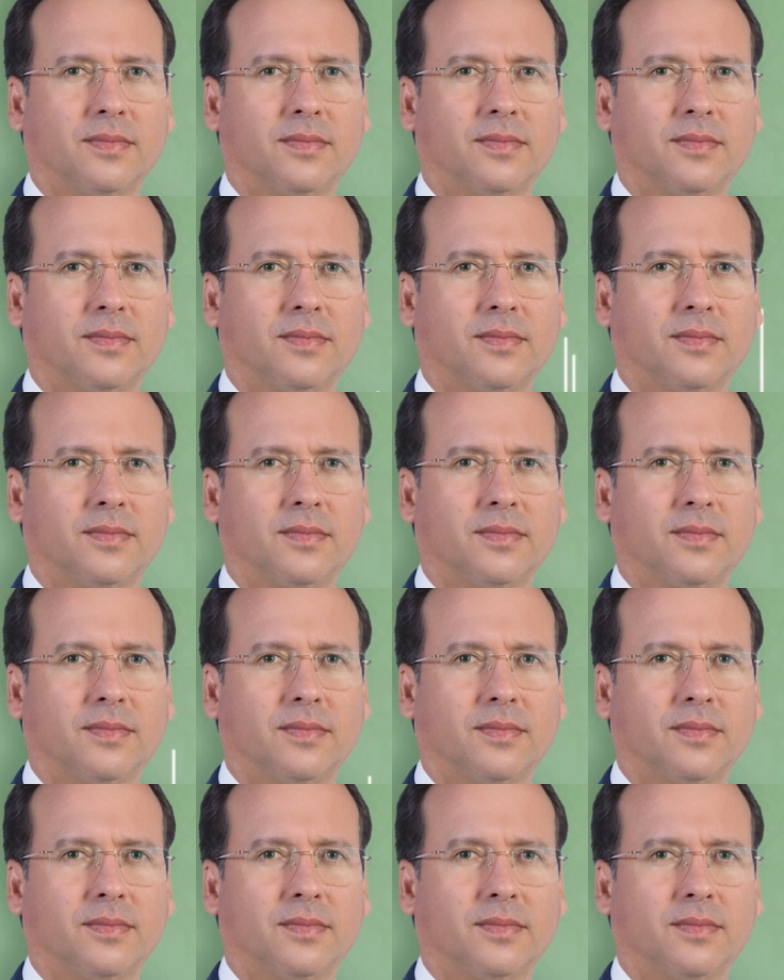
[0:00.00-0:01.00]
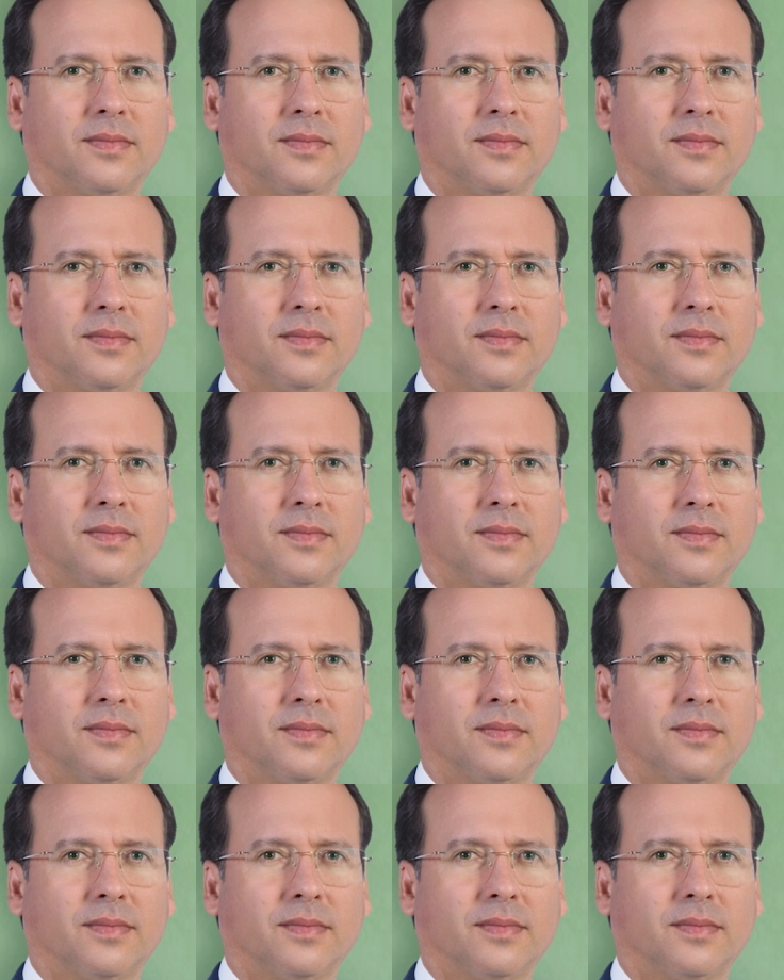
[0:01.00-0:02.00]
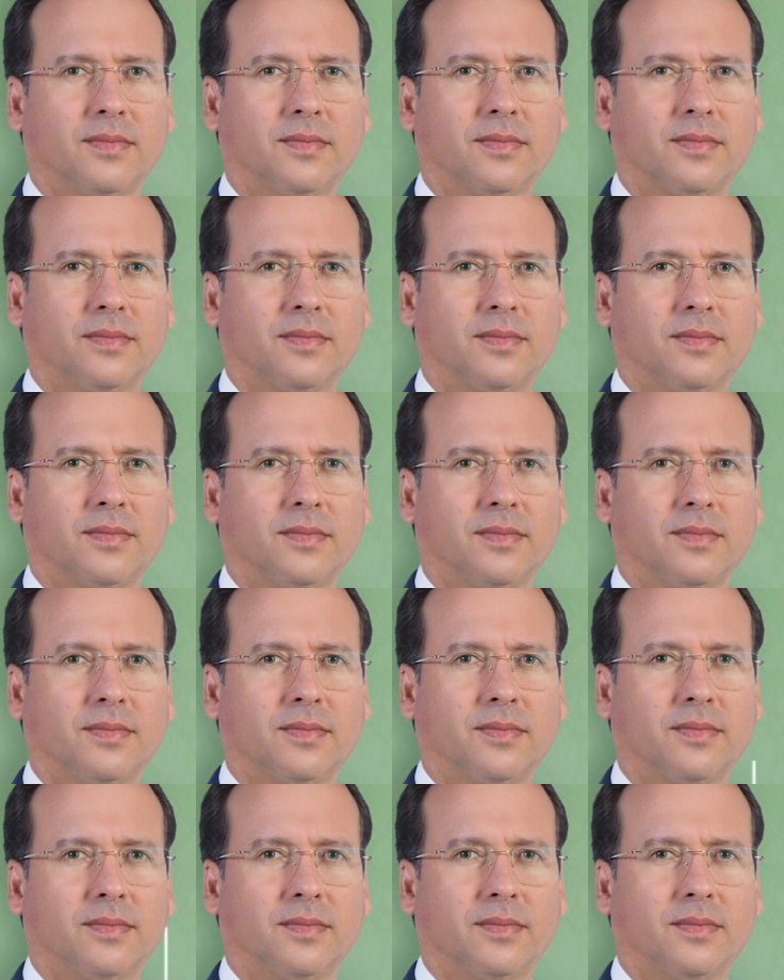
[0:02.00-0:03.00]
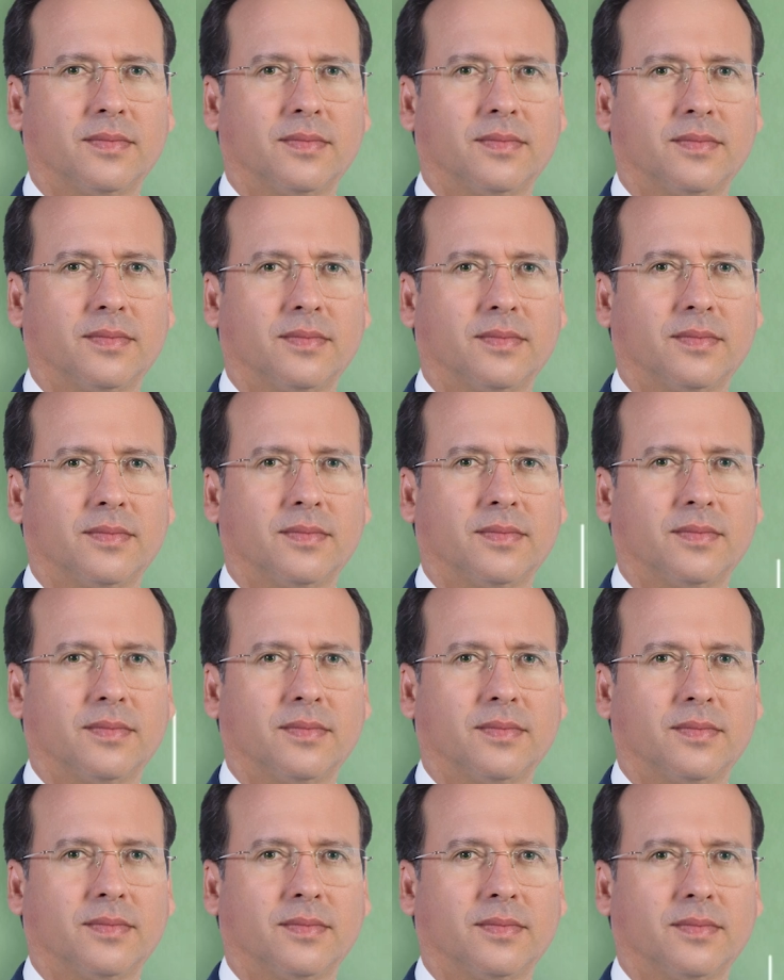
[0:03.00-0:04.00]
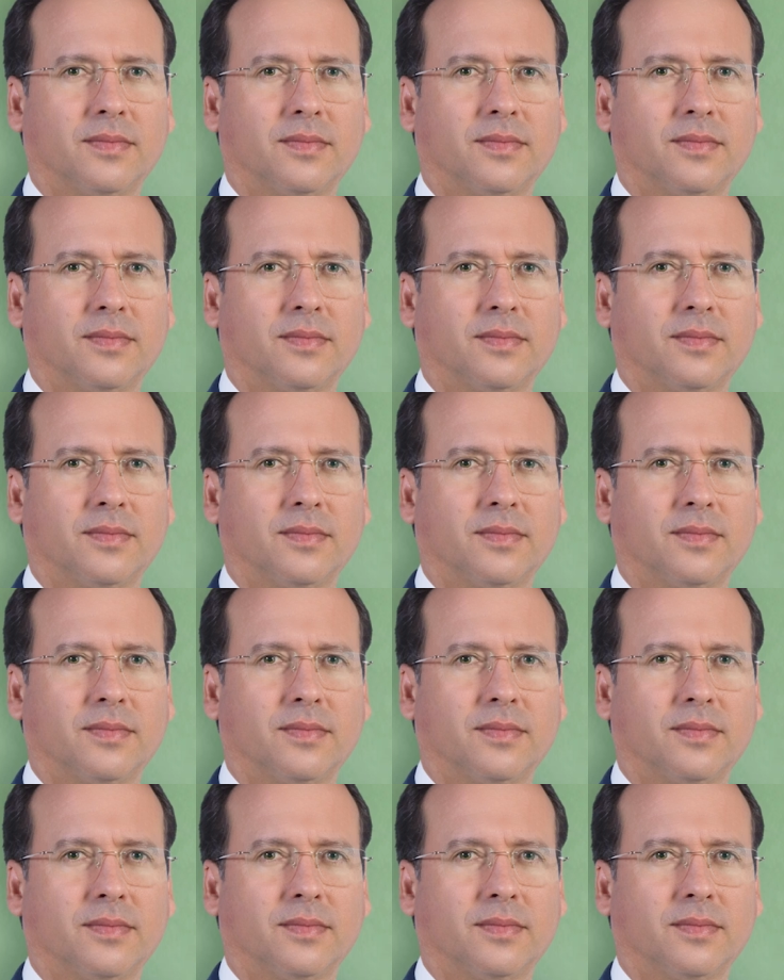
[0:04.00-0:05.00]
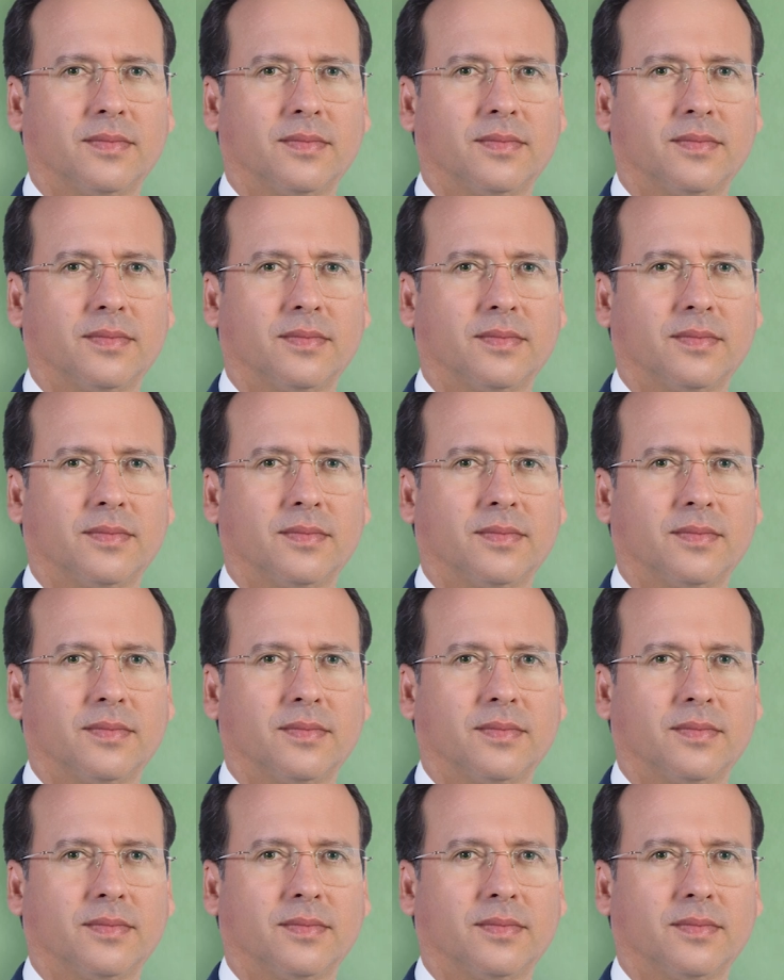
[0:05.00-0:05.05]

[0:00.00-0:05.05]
The face doesn't move, so there is nothing to read.